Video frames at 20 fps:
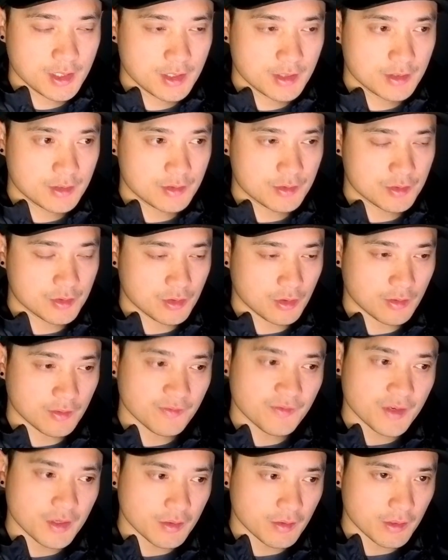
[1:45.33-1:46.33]
to start
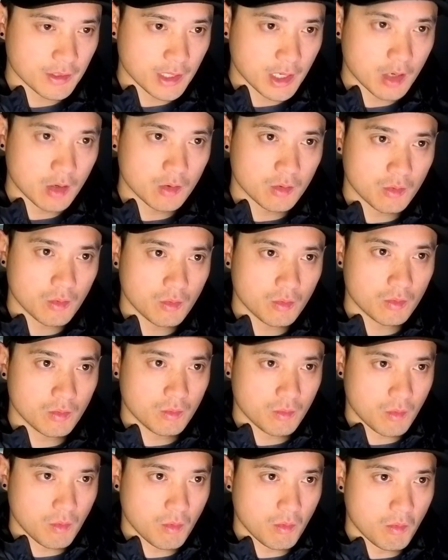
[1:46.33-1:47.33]
figuring out
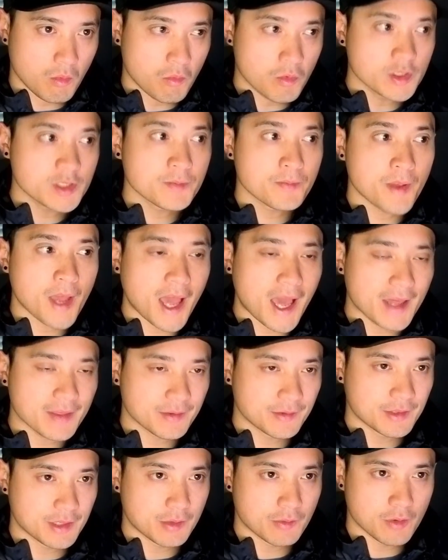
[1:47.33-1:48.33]
which path do
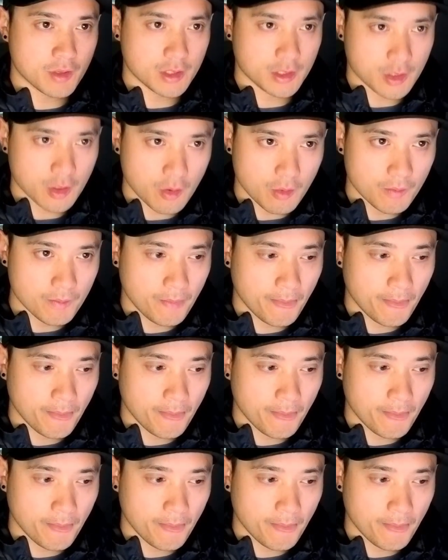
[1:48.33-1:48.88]
they want to go.